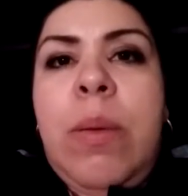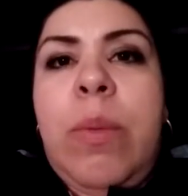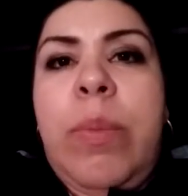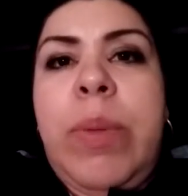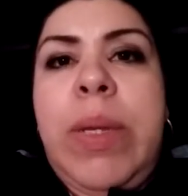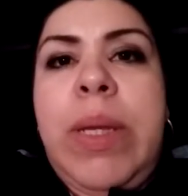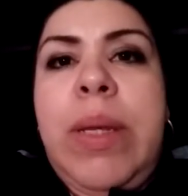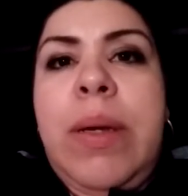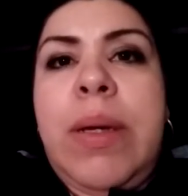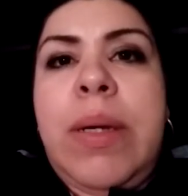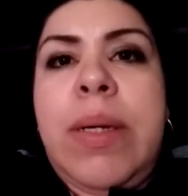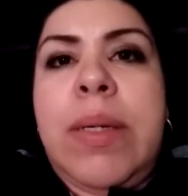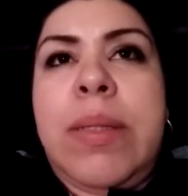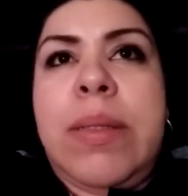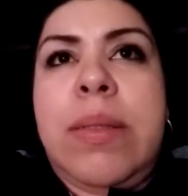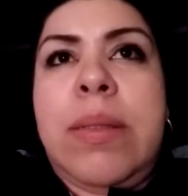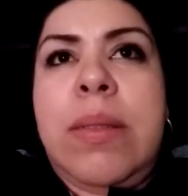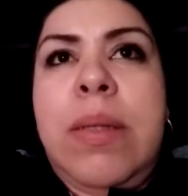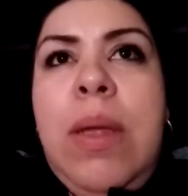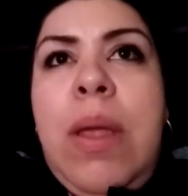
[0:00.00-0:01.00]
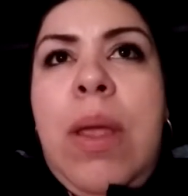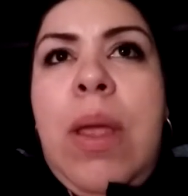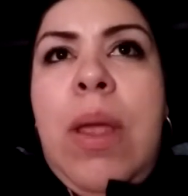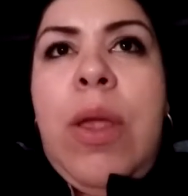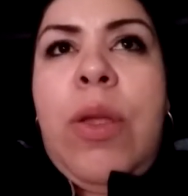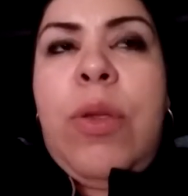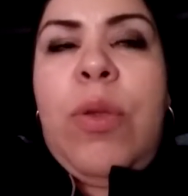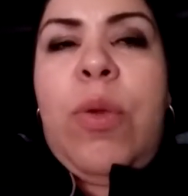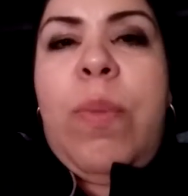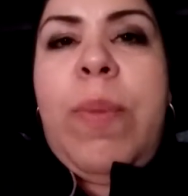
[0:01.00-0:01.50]
because
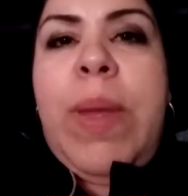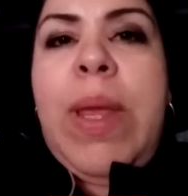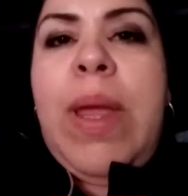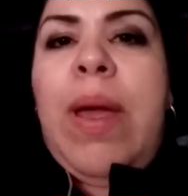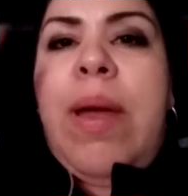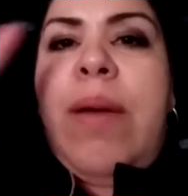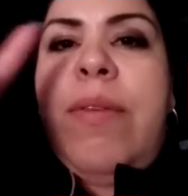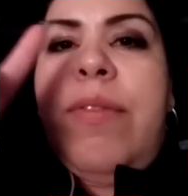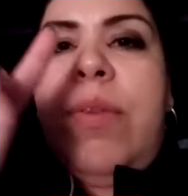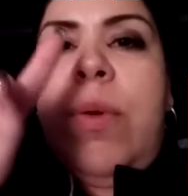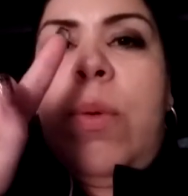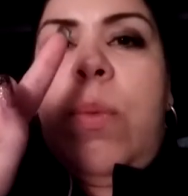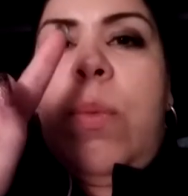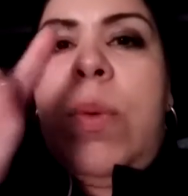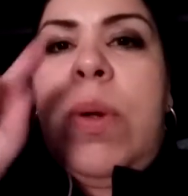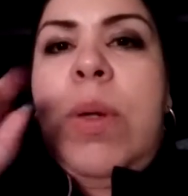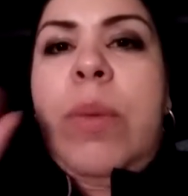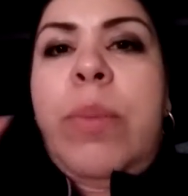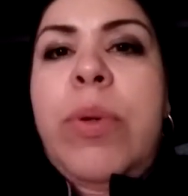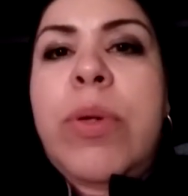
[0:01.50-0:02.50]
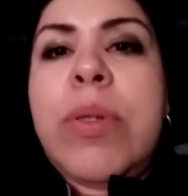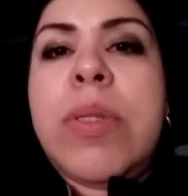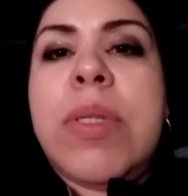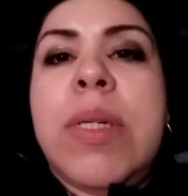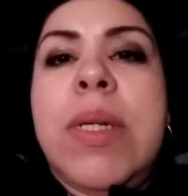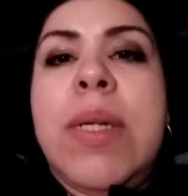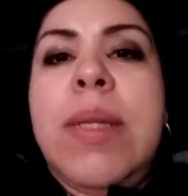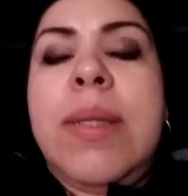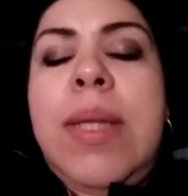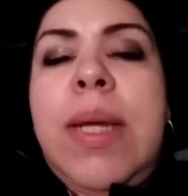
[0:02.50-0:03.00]
you may have one
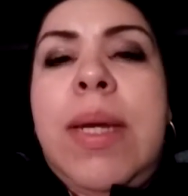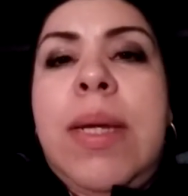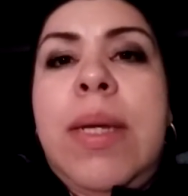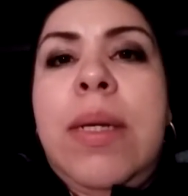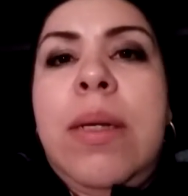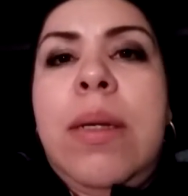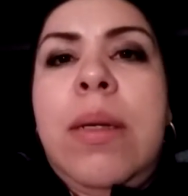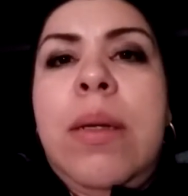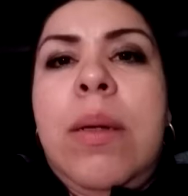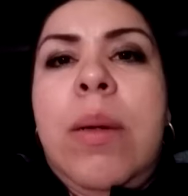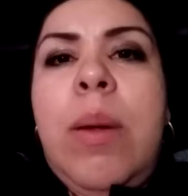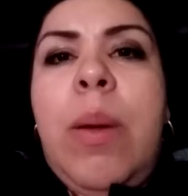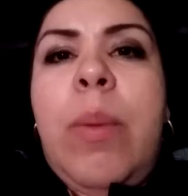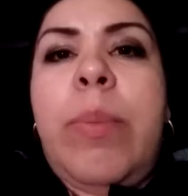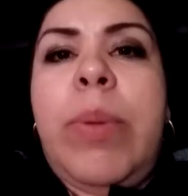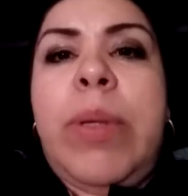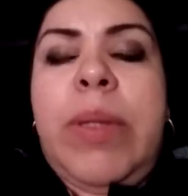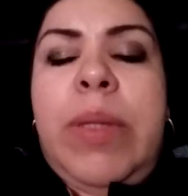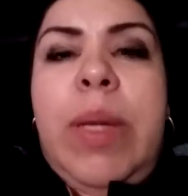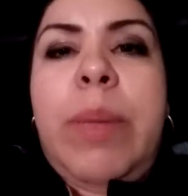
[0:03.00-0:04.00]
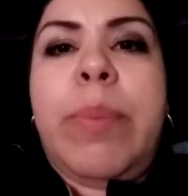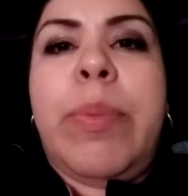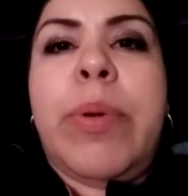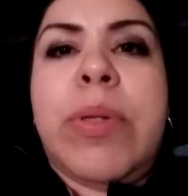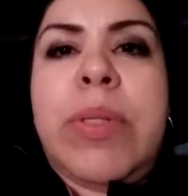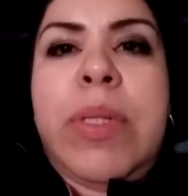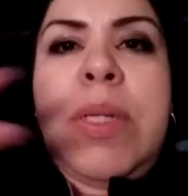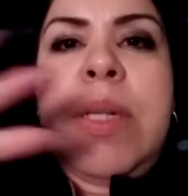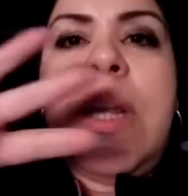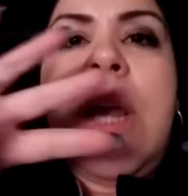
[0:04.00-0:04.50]
person in line, but that
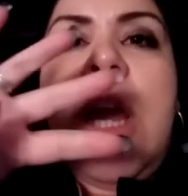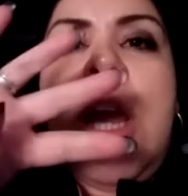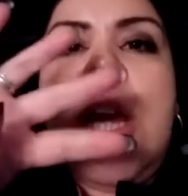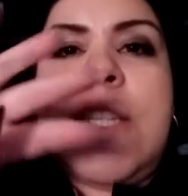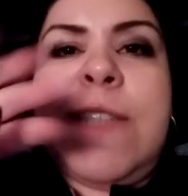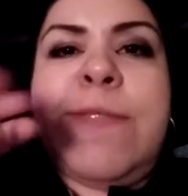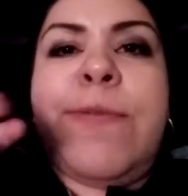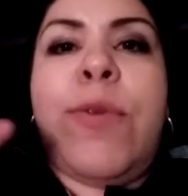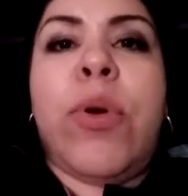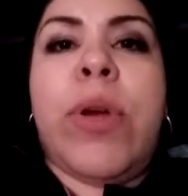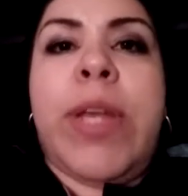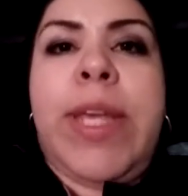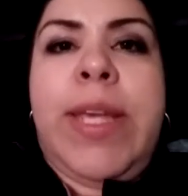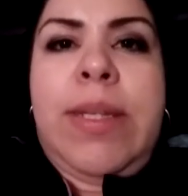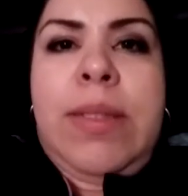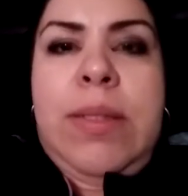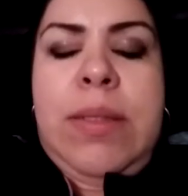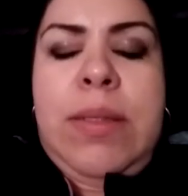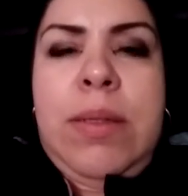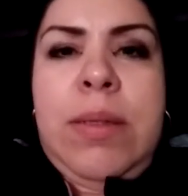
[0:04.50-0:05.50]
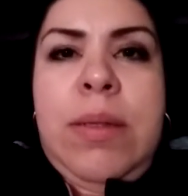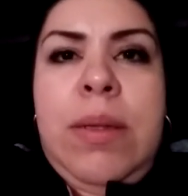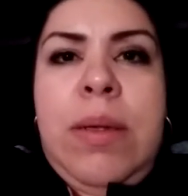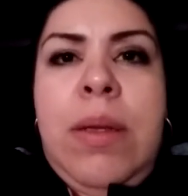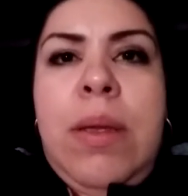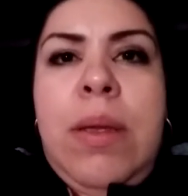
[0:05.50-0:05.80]
person has 4 kids.